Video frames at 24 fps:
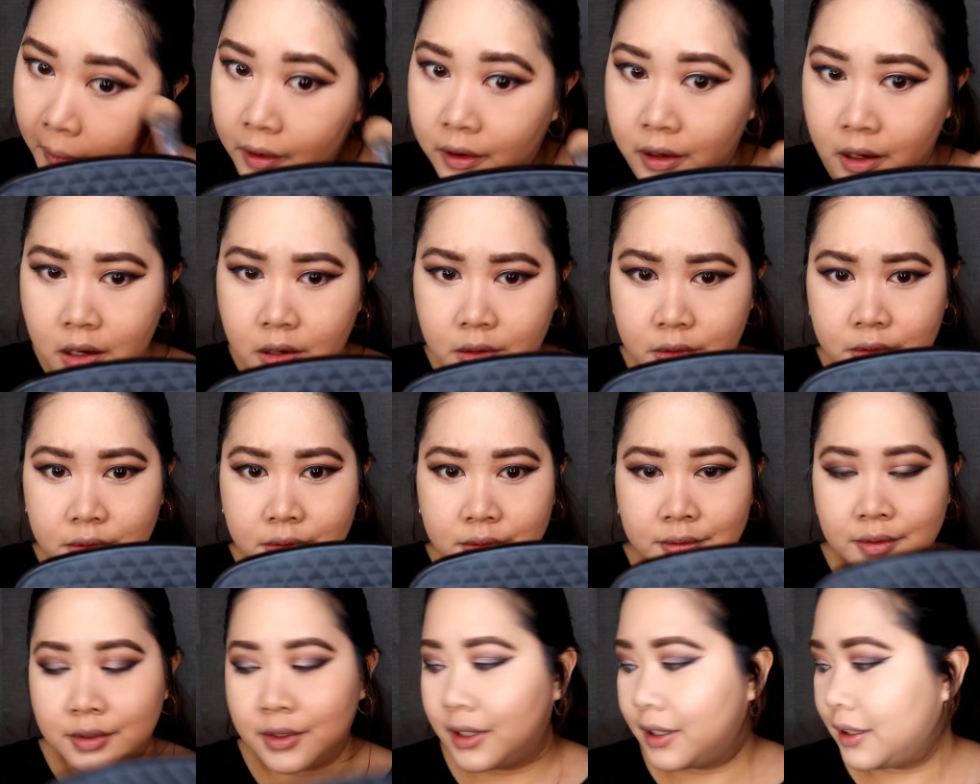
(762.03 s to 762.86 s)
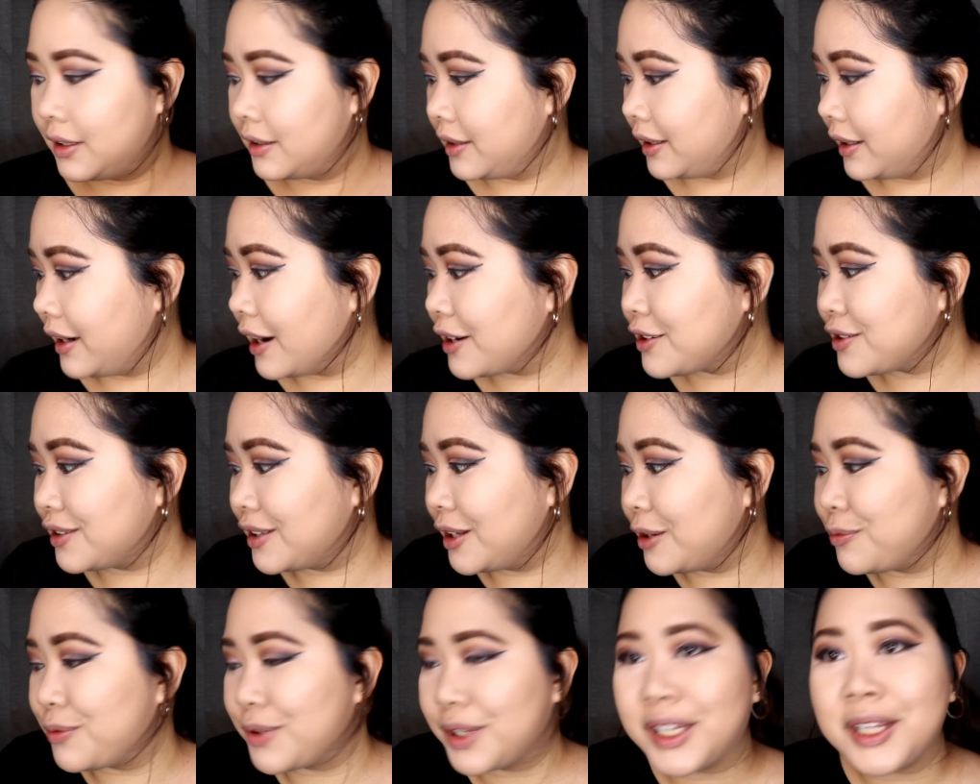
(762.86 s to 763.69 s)
Oh, that
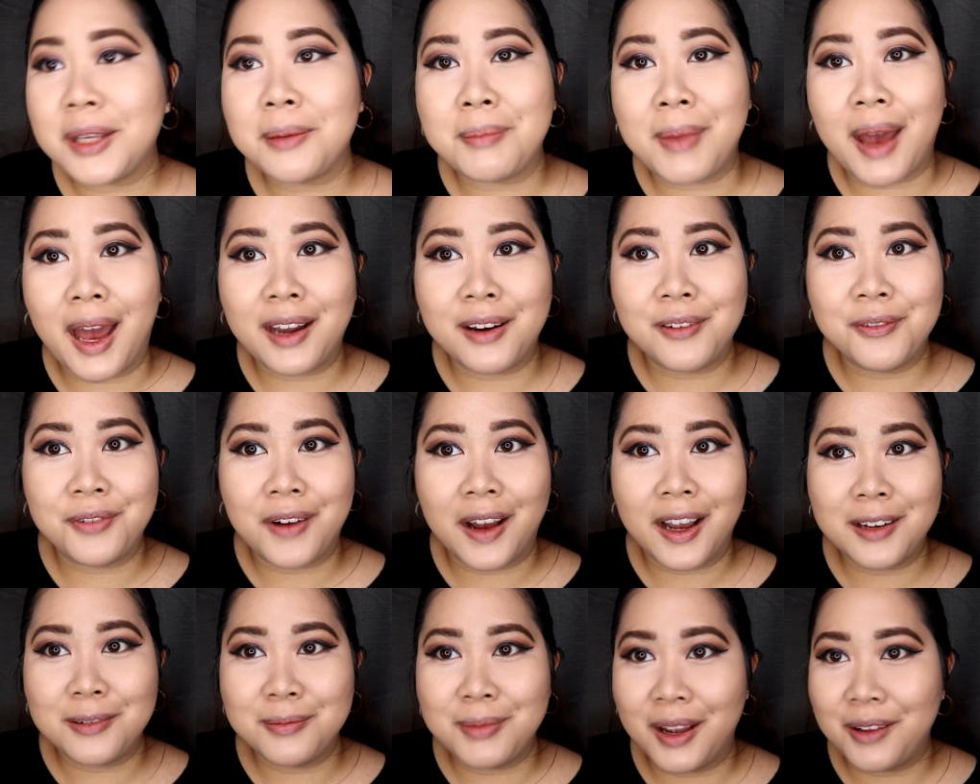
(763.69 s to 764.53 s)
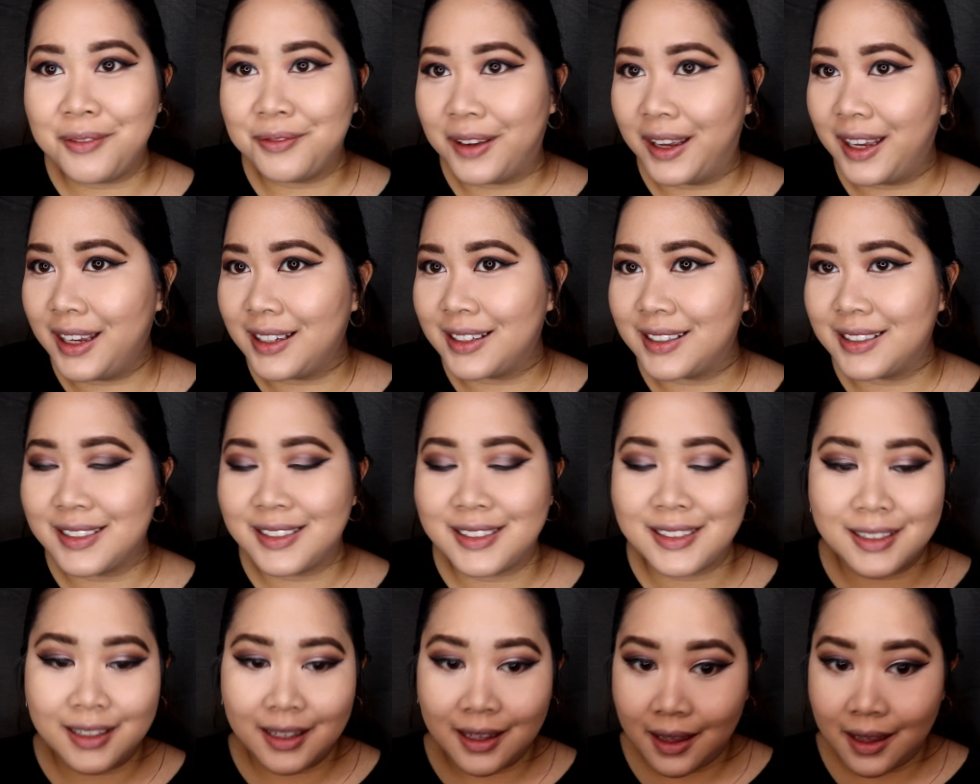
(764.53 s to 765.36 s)
actually really mattified my face.